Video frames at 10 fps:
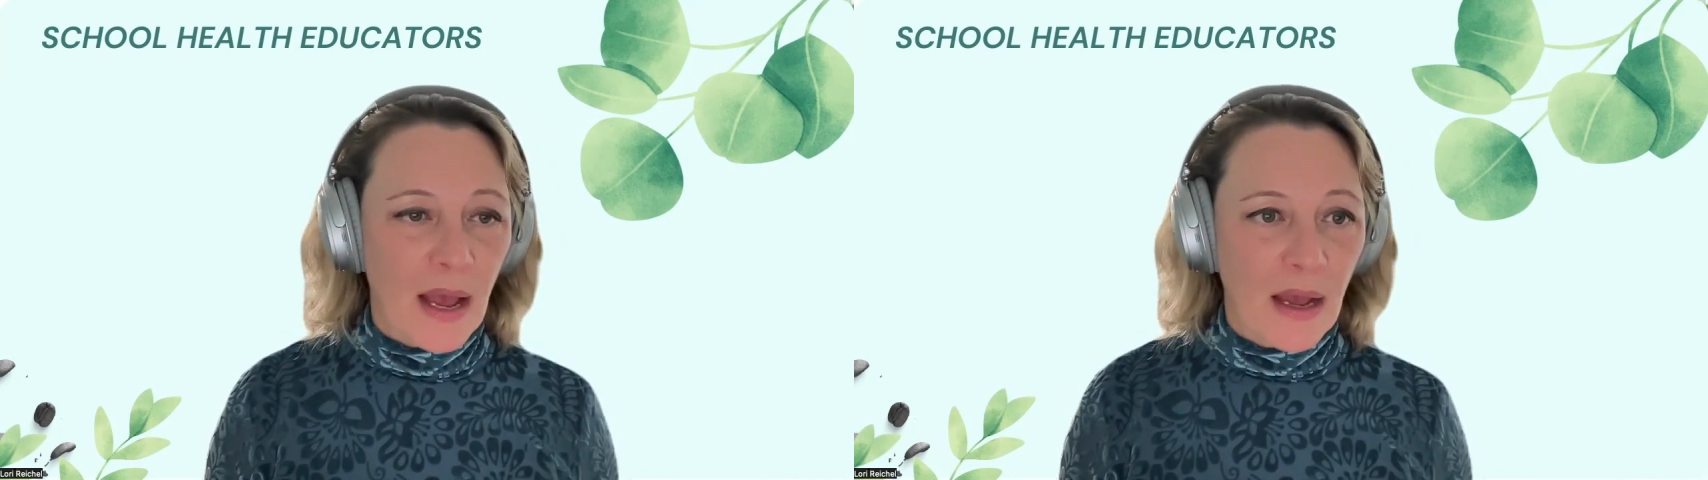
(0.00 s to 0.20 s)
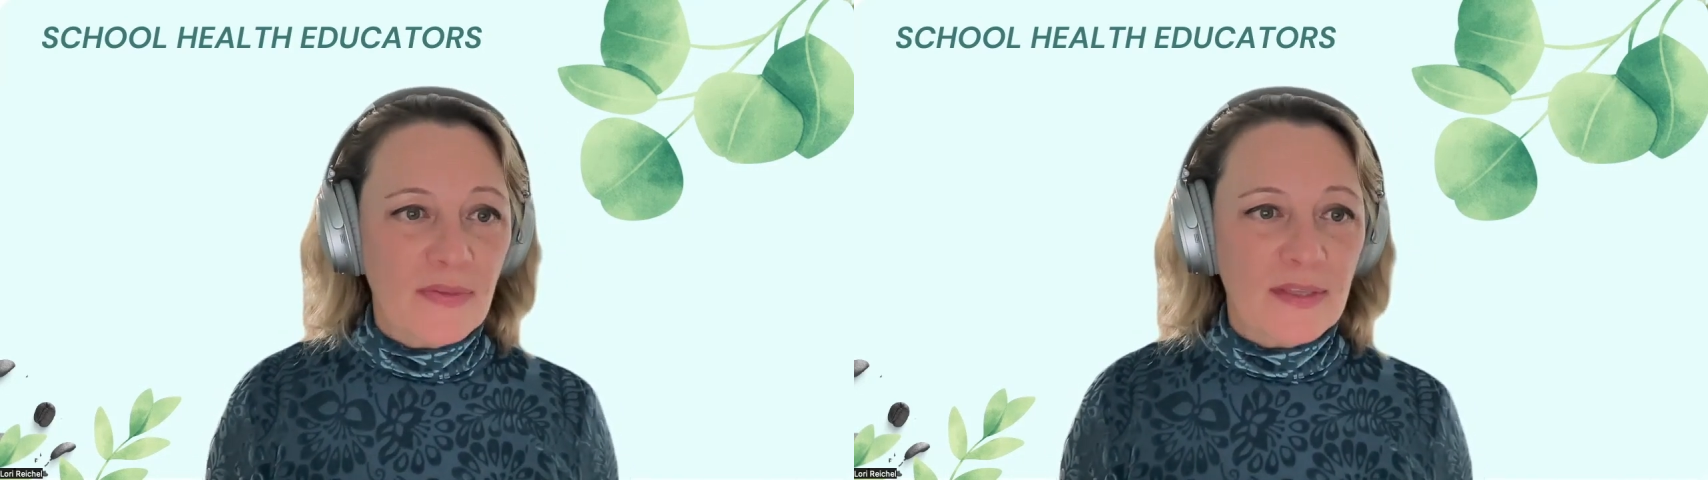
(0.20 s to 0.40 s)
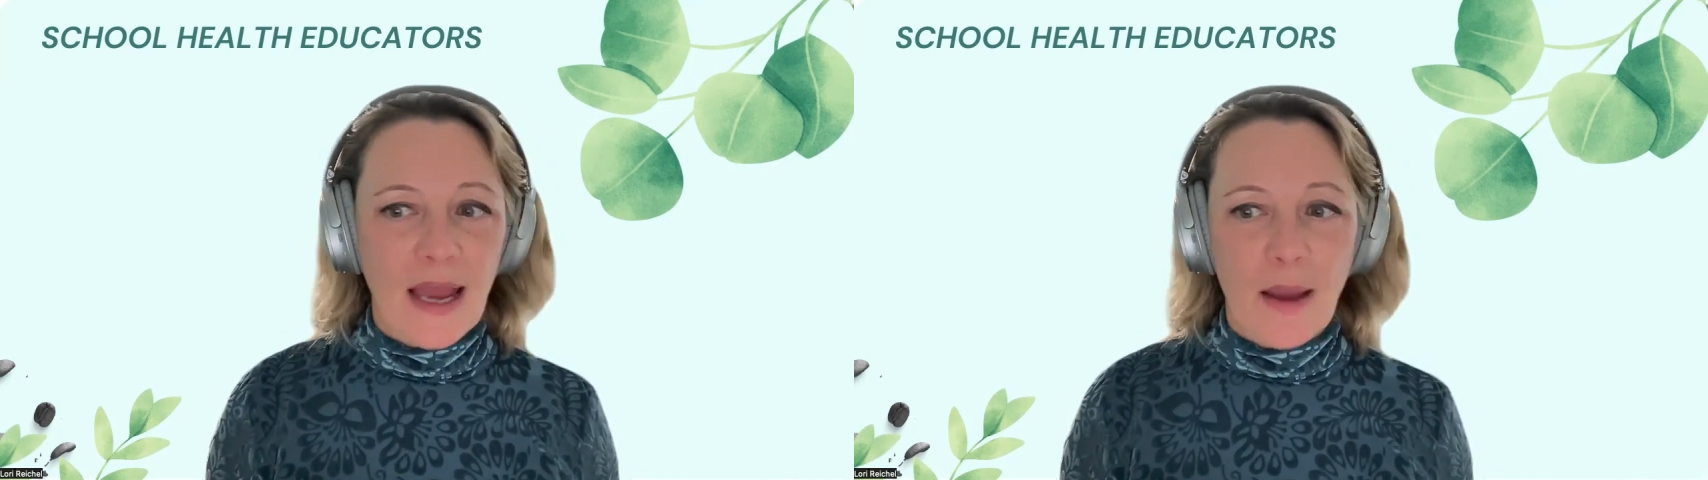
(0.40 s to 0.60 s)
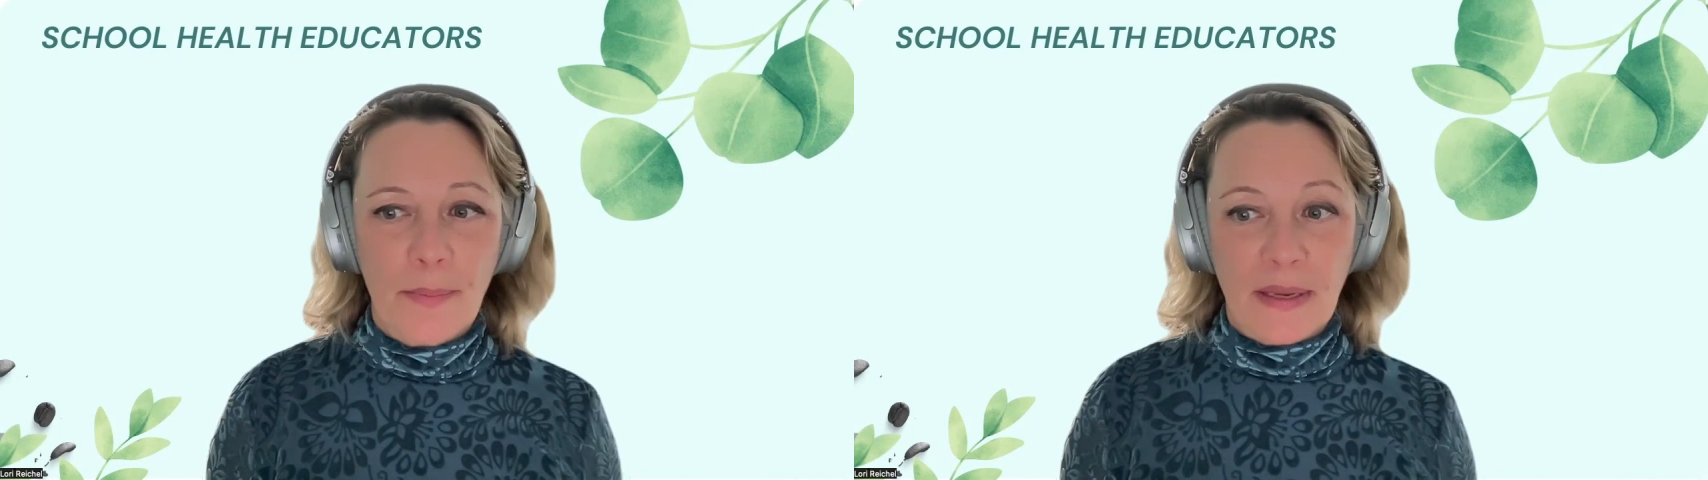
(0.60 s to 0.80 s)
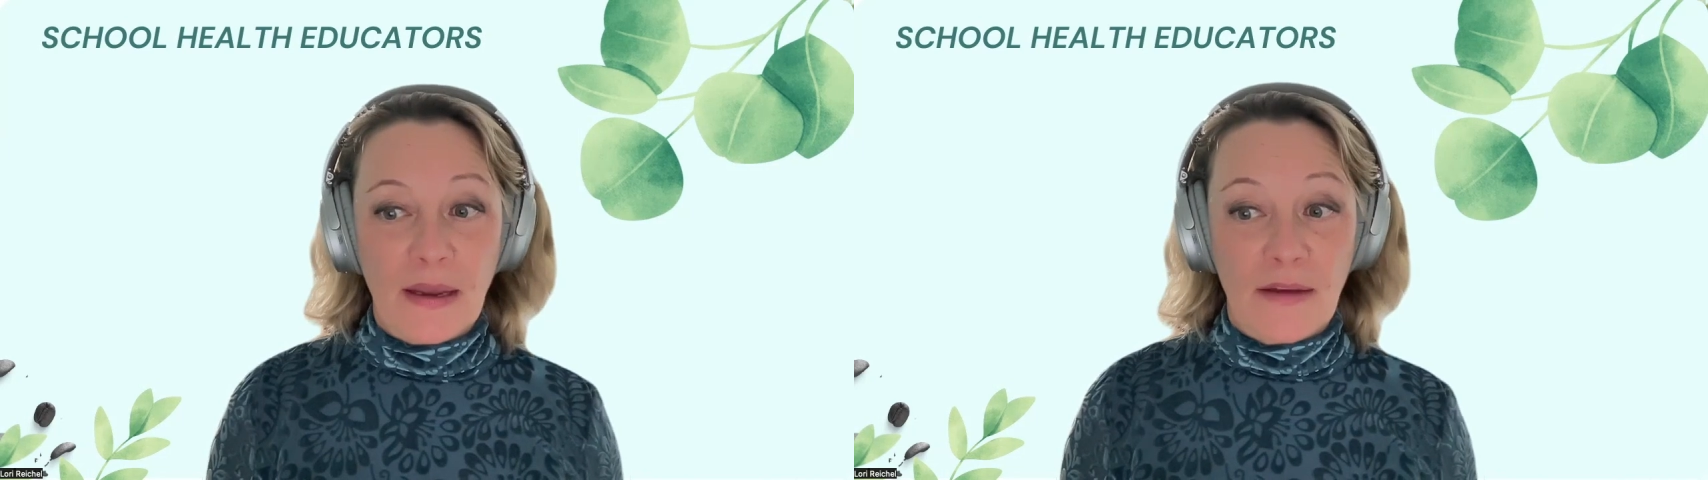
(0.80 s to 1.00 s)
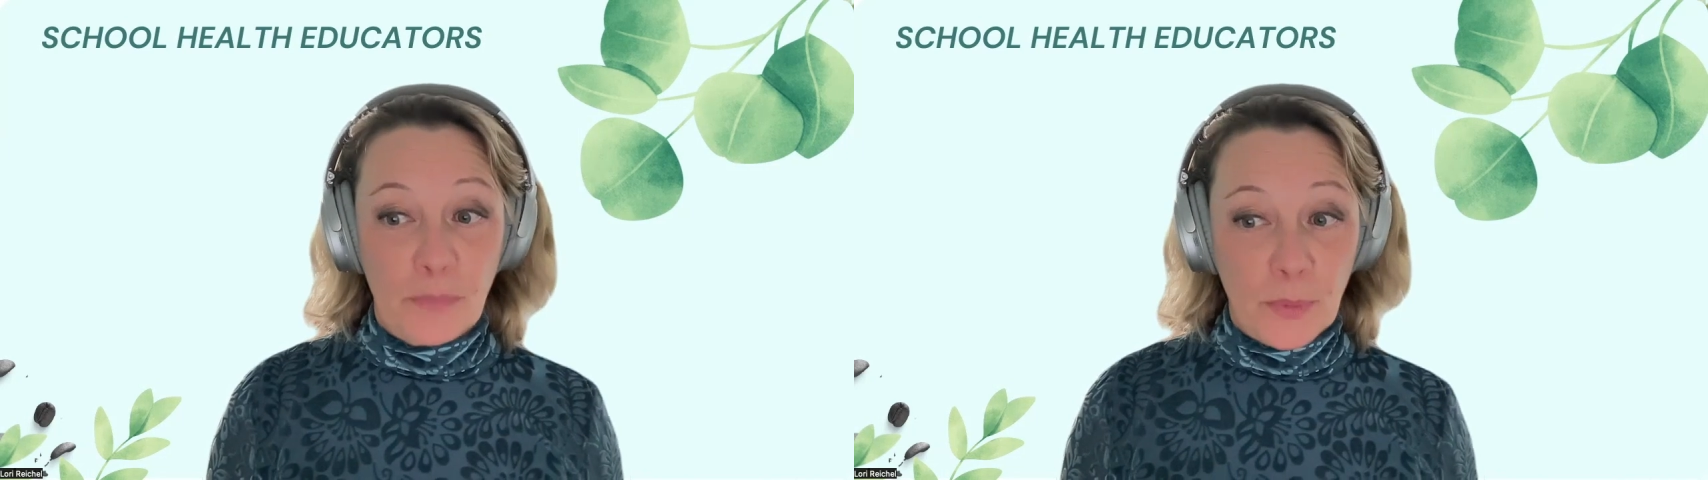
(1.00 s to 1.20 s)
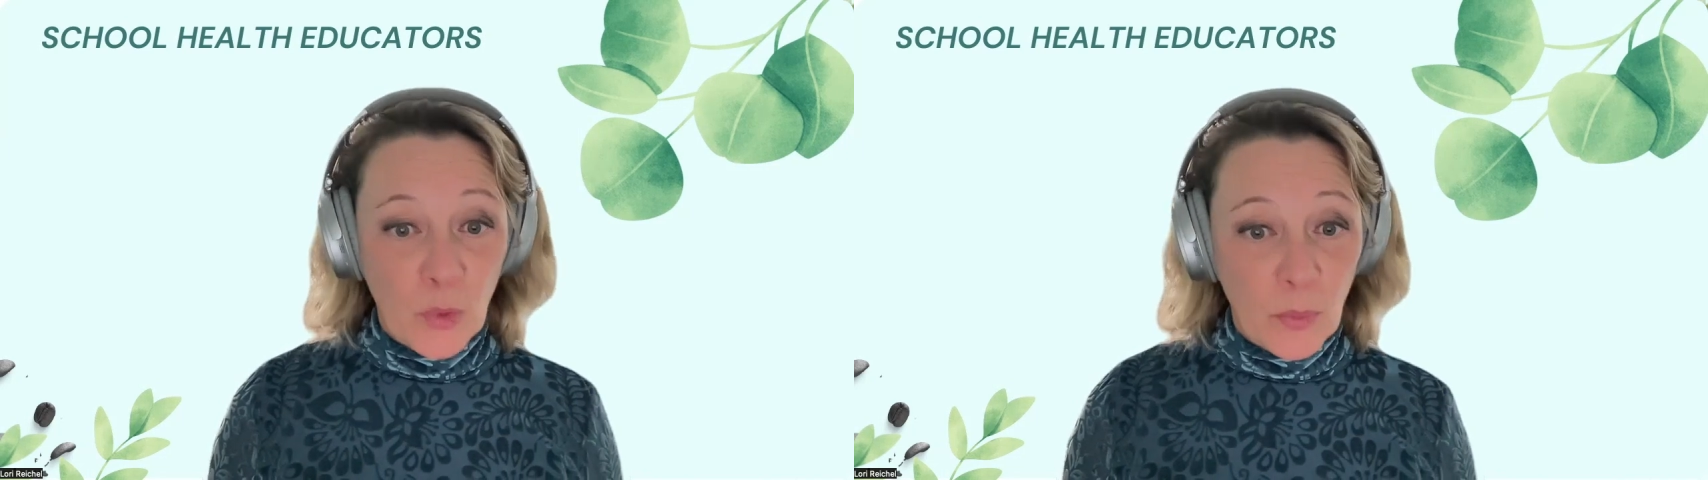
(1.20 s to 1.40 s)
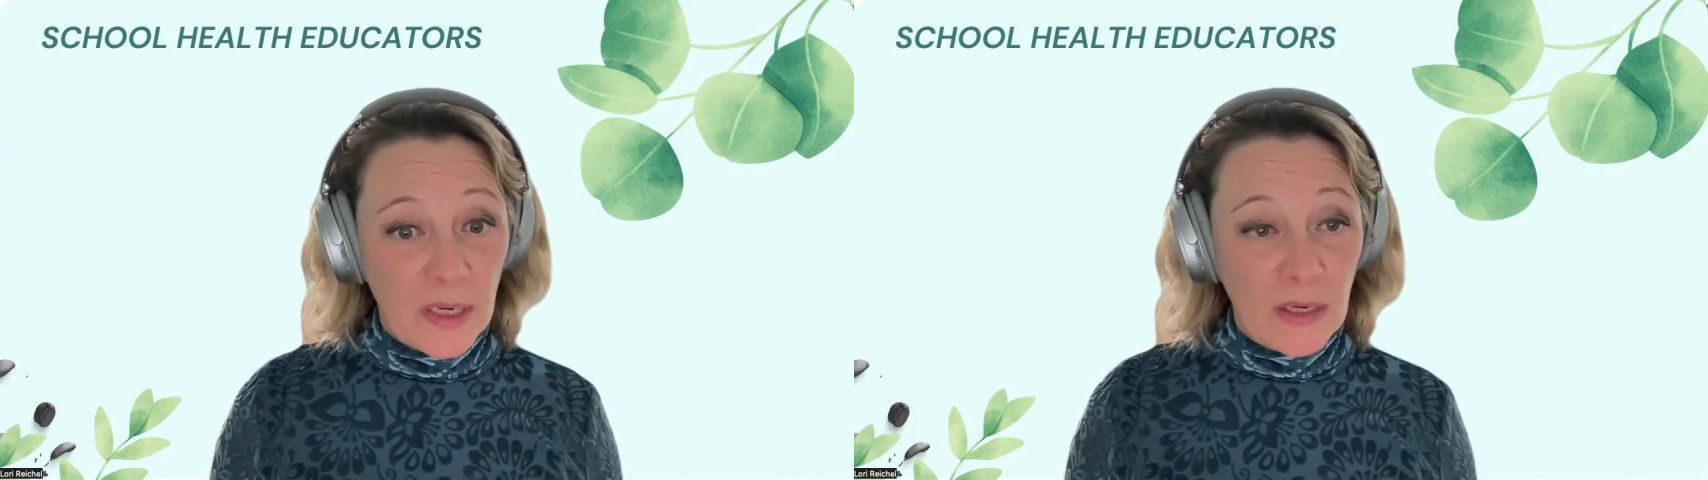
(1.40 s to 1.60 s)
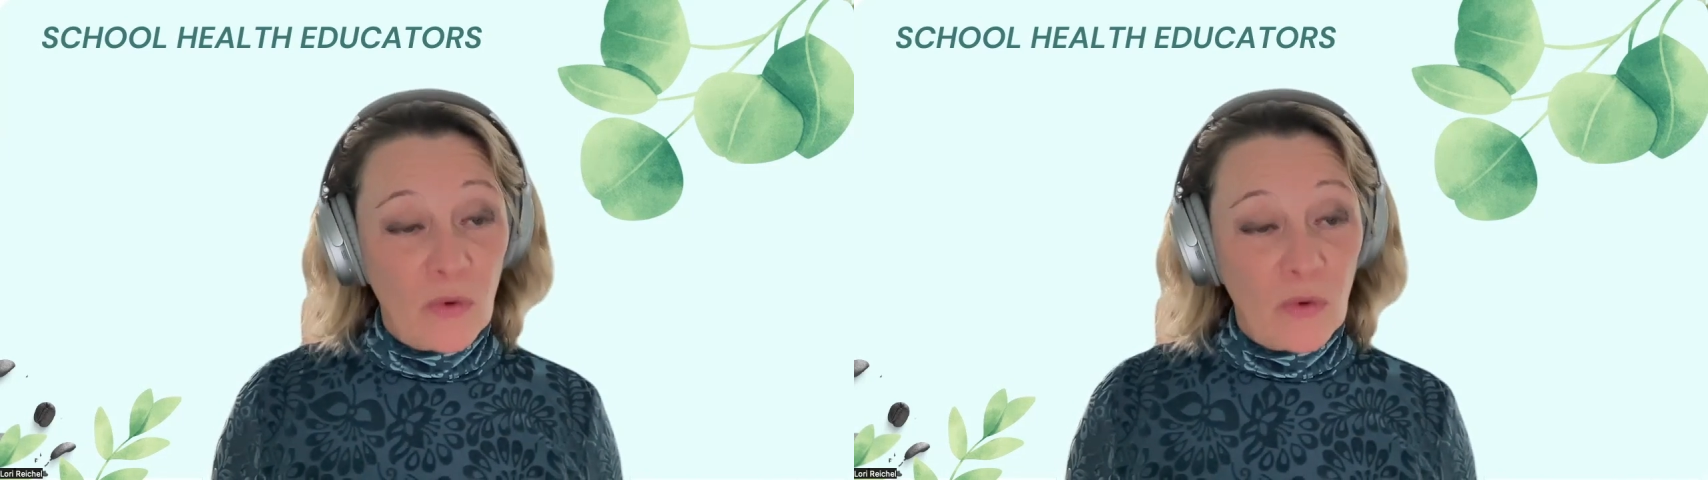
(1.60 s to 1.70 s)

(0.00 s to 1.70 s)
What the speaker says: on the topic of puberty